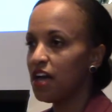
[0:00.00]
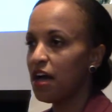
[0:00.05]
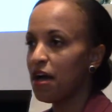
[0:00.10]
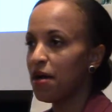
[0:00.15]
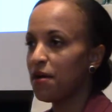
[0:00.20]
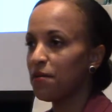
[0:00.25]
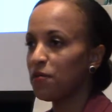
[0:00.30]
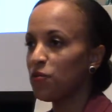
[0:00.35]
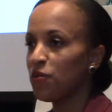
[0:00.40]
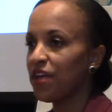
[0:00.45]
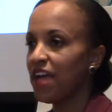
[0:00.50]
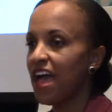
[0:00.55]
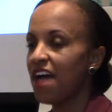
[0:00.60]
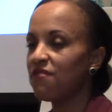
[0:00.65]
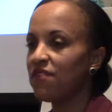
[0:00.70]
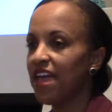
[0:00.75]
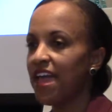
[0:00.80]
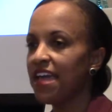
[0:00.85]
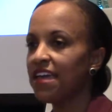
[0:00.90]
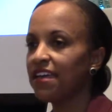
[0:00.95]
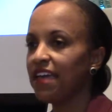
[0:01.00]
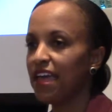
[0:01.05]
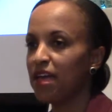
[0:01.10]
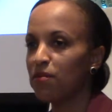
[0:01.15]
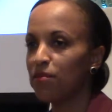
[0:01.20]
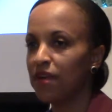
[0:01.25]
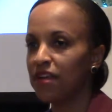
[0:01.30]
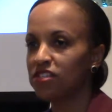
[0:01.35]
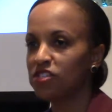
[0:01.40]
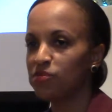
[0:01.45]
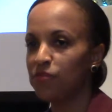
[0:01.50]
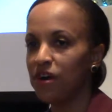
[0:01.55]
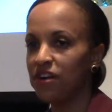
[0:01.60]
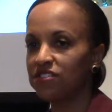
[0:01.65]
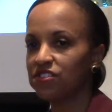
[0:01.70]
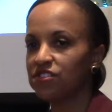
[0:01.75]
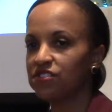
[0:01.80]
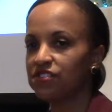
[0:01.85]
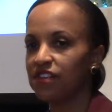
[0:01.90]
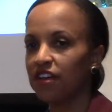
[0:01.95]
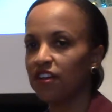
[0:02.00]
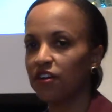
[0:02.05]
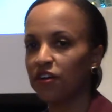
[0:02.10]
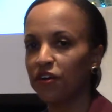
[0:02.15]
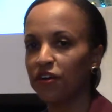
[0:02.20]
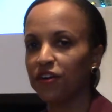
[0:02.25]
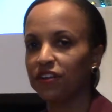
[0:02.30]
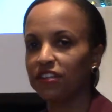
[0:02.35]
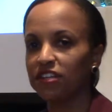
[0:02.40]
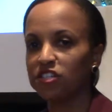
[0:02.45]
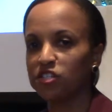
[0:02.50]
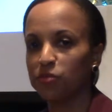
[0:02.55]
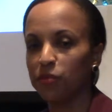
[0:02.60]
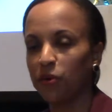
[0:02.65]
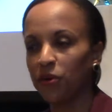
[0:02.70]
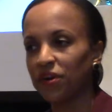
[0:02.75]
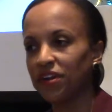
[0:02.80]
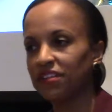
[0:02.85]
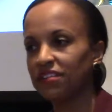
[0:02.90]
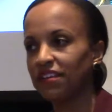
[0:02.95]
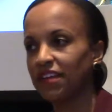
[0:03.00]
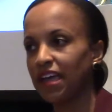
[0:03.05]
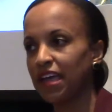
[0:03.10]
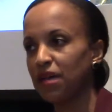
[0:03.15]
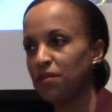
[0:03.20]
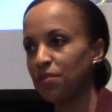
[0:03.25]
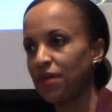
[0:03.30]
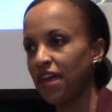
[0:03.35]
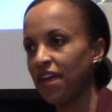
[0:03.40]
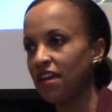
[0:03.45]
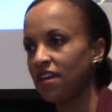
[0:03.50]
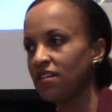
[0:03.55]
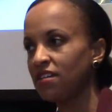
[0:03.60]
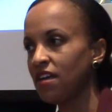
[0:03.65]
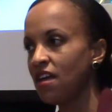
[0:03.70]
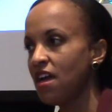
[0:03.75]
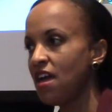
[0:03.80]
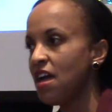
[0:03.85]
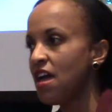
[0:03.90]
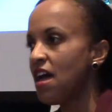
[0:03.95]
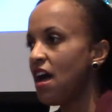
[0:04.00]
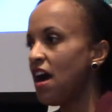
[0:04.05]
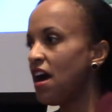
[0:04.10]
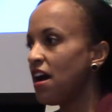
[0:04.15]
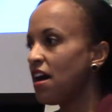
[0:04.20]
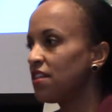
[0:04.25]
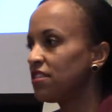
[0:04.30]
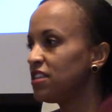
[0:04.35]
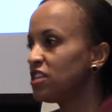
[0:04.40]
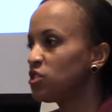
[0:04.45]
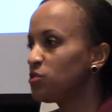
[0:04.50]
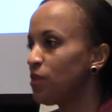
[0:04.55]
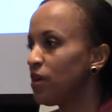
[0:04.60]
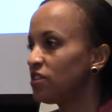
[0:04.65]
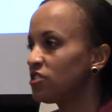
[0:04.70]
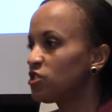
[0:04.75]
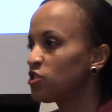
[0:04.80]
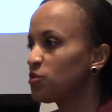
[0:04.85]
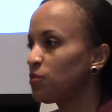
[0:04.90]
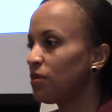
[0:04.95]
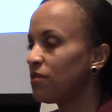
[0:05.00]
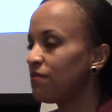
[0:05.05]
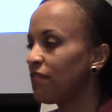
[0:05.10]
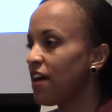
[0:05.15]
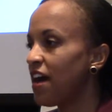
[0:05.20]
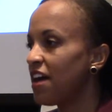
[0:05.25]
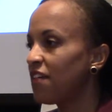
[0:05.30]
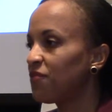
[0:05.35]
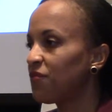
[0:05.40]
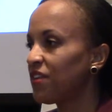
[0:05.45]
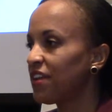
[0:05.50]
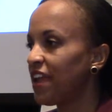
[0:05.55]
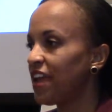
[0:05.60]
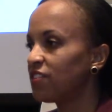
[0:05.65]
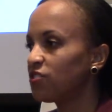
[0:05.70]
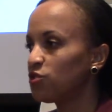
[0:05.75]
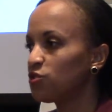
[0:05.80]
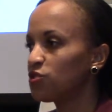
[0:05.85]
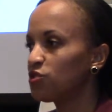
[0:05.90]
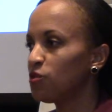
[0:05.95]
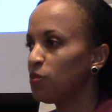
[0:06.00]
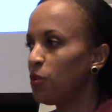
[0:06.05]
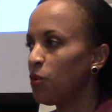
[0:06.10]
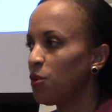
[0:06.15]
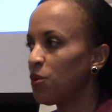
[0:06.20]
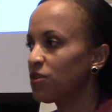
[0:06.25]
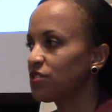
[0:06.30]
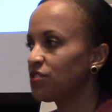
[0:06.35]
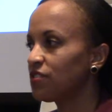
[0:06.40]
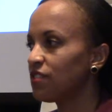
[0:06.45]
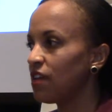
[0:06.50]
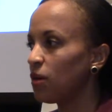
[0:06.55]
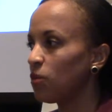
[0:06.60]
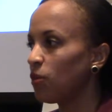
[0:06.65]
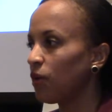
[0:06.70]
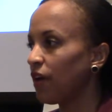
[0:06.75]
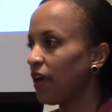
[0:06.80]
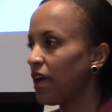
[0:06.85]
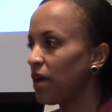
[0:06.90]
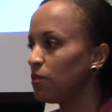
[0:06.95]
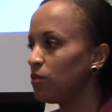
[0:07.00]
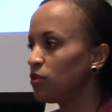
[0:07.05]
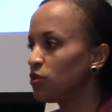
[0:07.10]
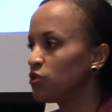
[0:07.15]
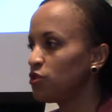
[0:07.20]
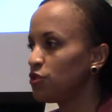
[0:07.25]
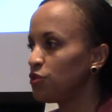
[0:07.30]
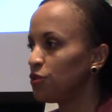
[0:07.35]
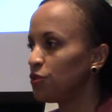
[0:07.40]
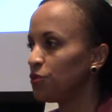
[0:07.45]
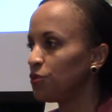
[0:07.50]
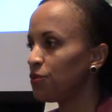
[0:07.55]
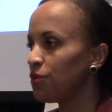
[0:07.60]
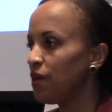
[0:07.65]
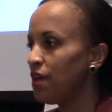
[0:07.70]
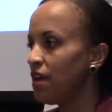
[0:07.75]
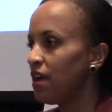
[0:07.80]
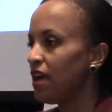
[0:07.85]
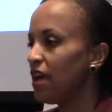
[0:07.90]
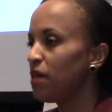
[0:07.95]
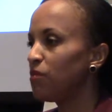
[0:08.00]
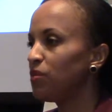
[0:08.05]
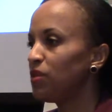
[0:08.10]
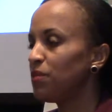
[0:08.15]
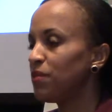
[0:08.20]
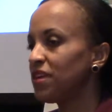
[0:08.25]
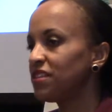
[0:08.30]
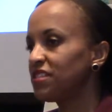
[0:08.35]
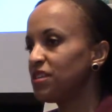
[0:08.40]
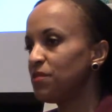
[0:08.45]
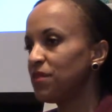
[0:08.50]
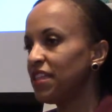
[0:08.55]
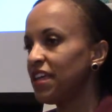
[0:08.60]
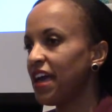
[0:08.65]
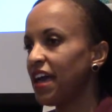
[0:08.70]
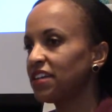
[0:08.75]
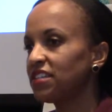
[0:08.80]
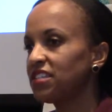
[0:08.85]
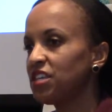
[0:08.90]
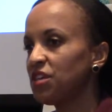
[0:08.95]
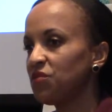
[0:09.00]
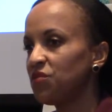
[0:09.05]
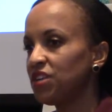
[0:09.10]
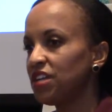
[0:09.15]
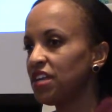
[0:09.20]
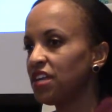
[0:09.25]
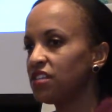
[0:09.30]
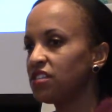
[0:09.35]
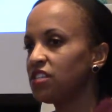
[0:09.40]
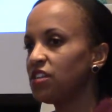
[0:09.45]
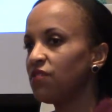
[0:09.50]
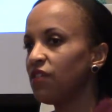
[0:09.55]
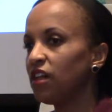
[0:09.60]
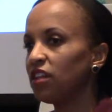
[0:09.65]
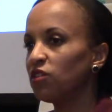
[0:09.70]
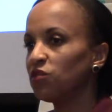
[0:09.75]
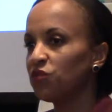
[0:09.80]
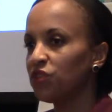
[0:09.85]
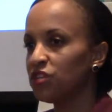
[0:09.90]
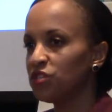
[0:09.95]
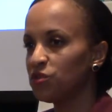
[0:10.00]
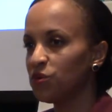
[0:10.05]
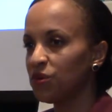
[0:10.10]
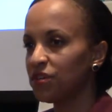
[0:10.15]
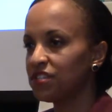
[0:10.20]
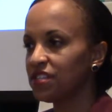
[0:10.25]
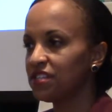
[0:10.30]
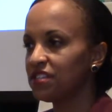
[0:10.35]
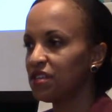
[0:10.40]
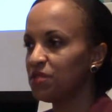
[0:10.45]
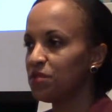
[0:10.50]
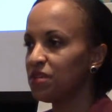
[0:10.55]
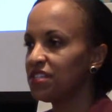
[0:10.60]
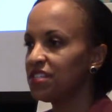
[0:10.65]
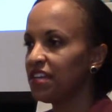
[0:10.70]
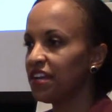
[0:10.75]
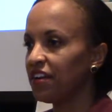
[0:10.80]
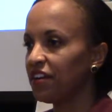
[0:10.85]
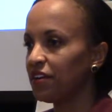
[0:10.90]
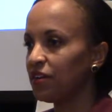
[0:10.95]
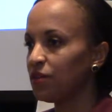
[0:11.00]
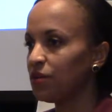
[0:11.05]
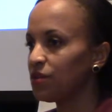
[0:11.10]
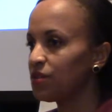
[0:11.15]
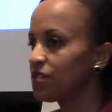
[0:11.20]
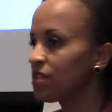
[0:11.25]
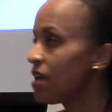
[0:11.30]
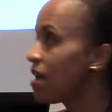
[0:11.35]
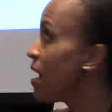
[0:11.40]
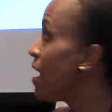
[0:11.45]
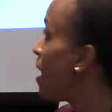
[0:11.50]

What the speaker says: We have 8 campaign sponsors that are currently supporting the campaign. These sponsors provide financial support so that we're able to implement some of the activities, develop resources and materials.